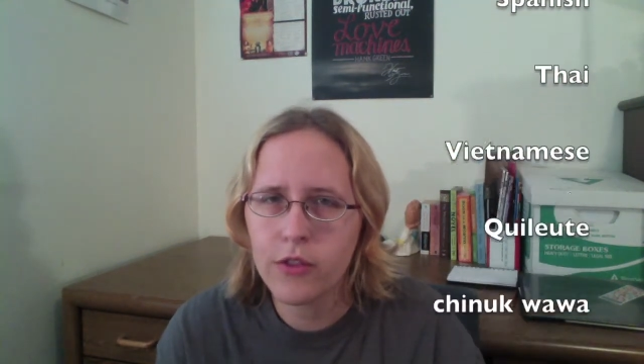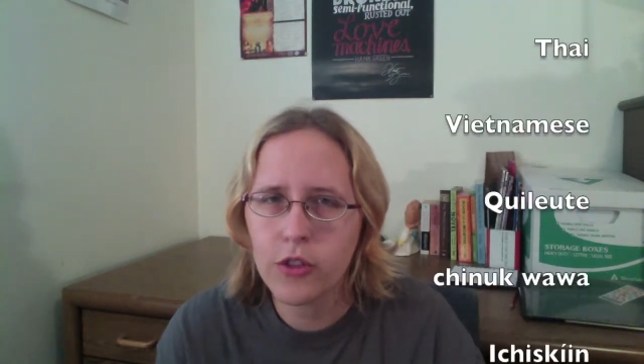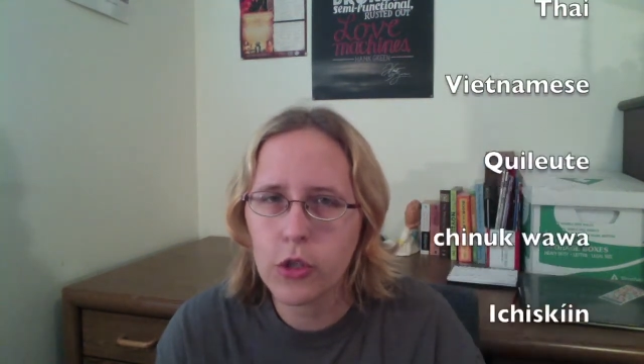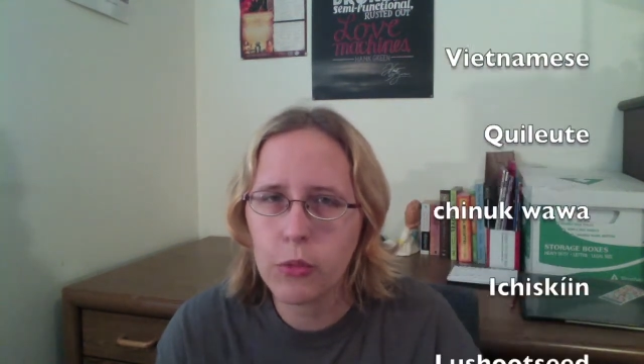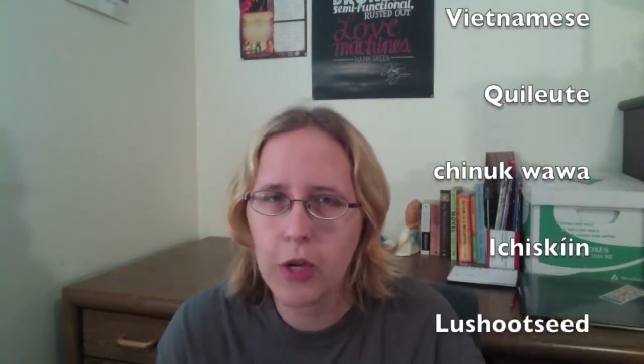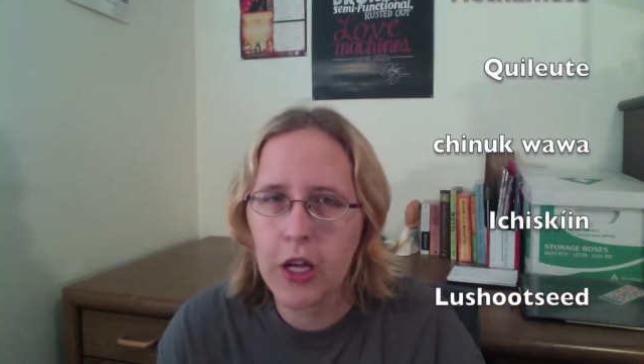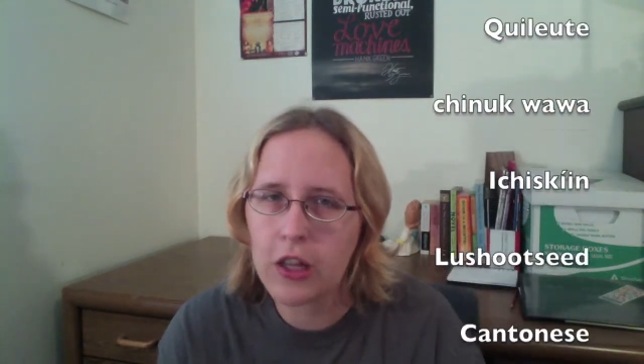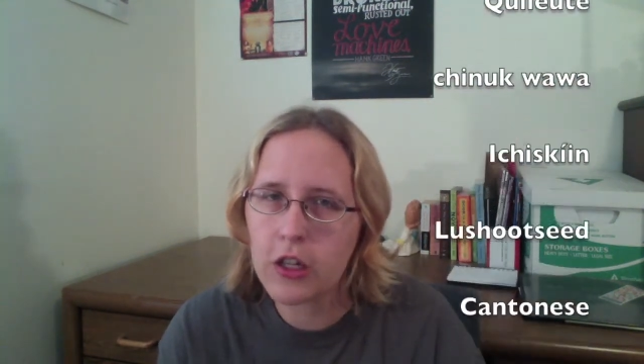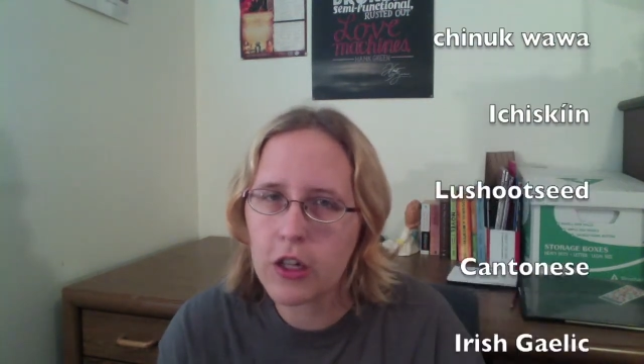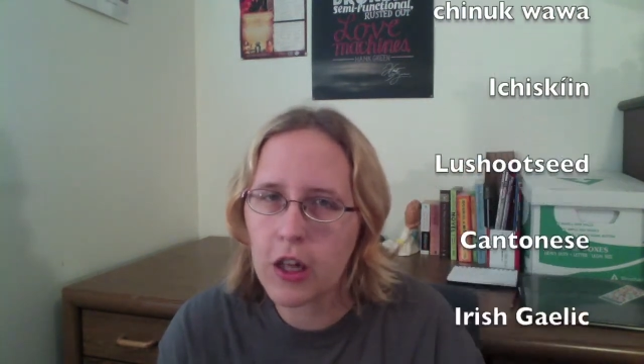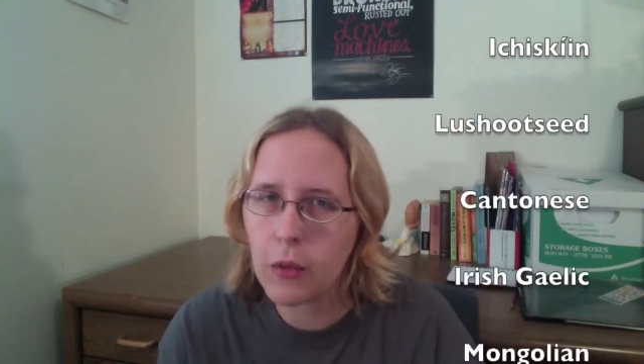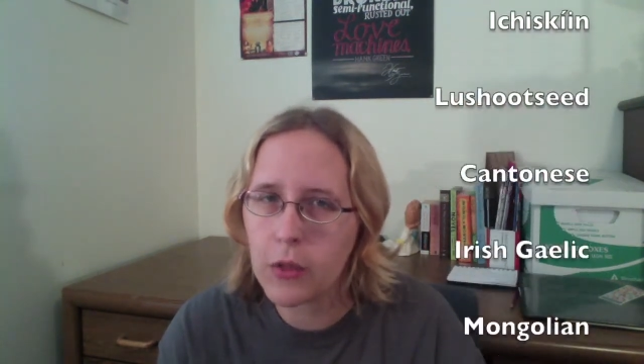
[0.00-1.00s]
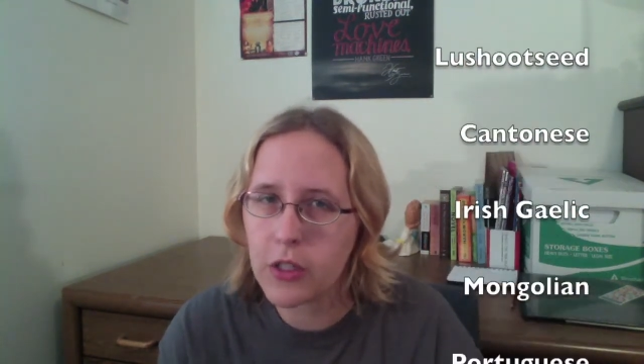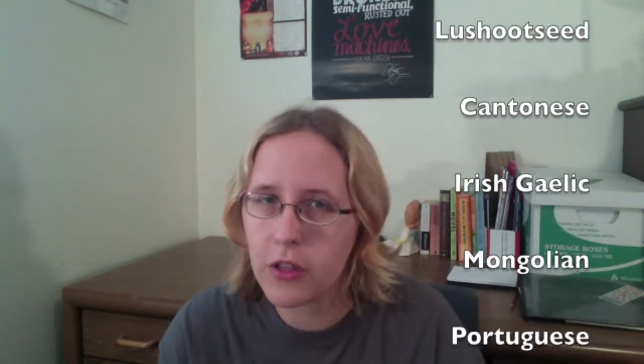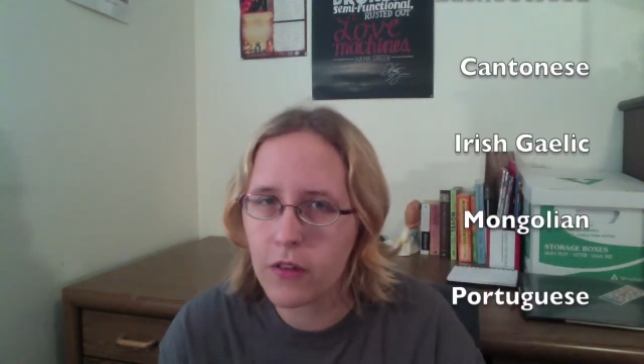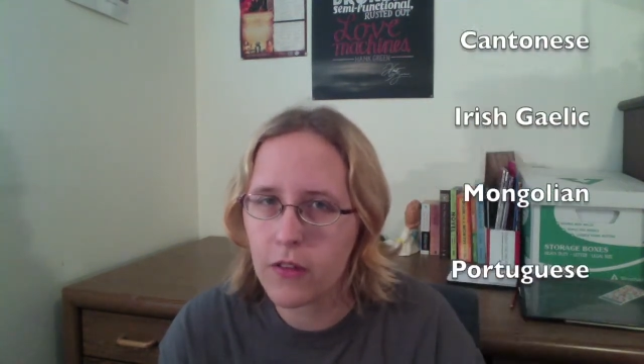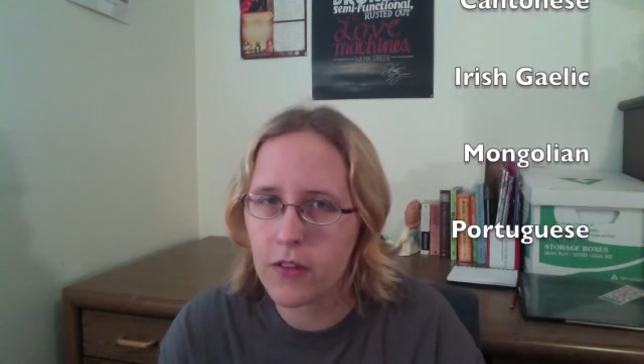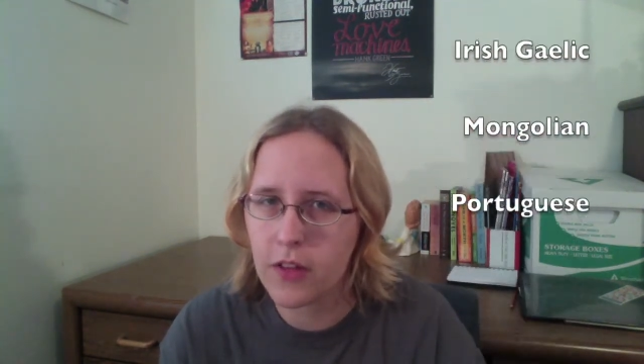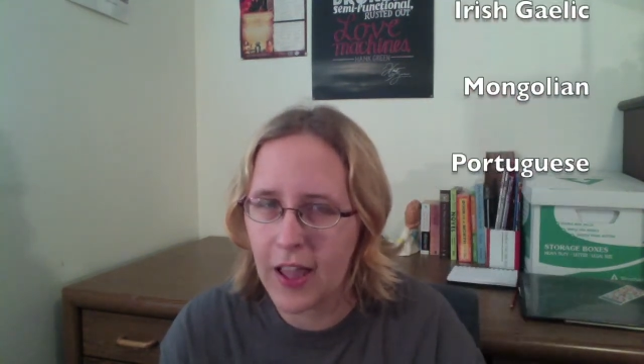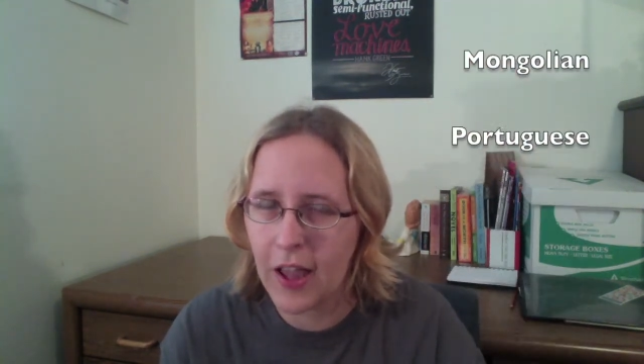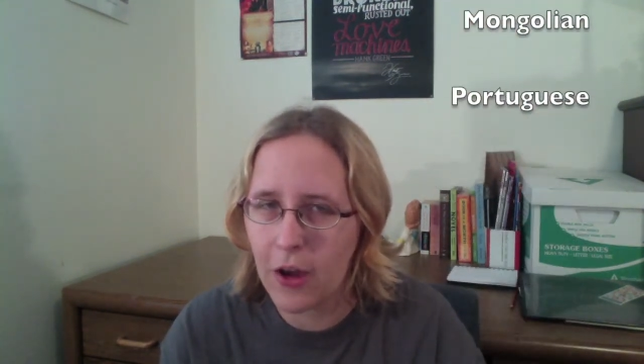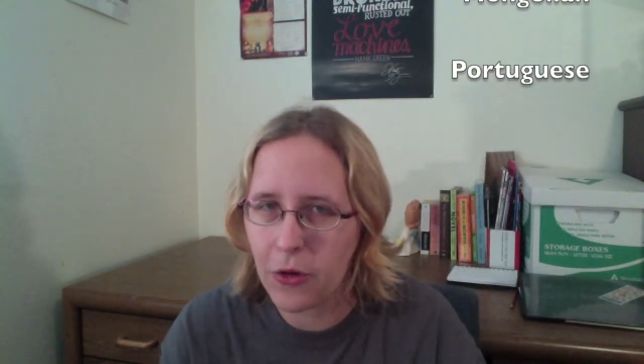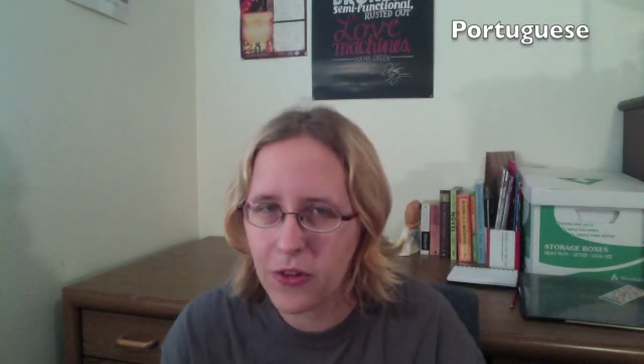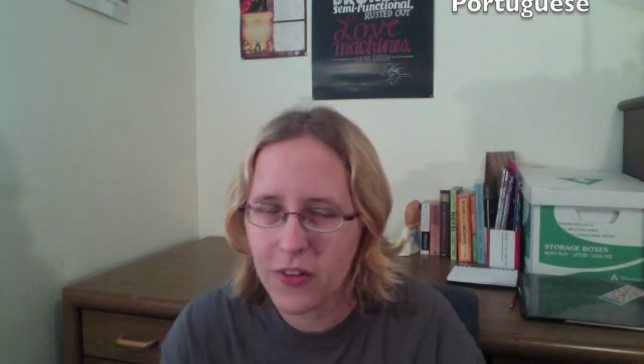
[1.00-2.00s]
too many other languages to
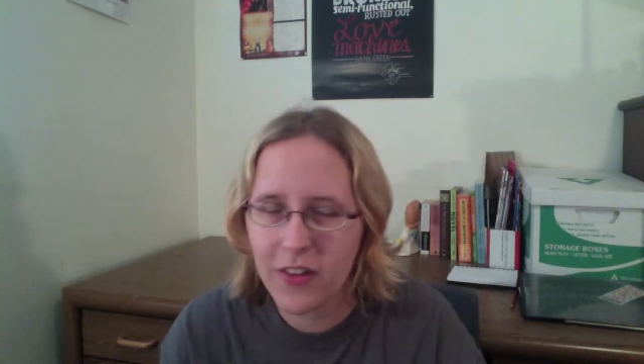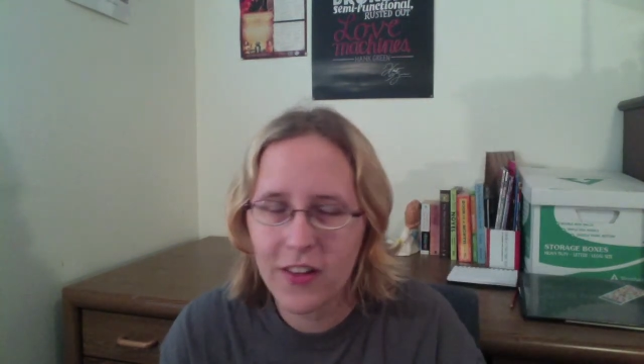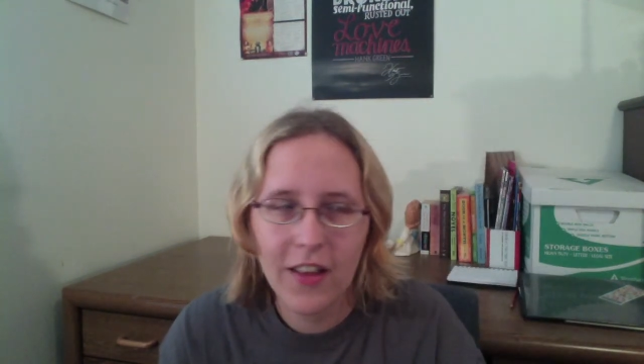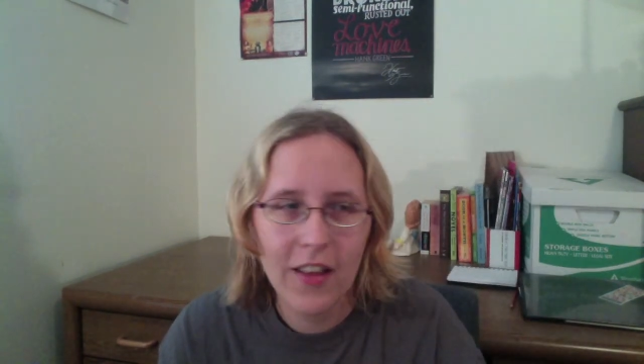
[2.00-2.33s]
count,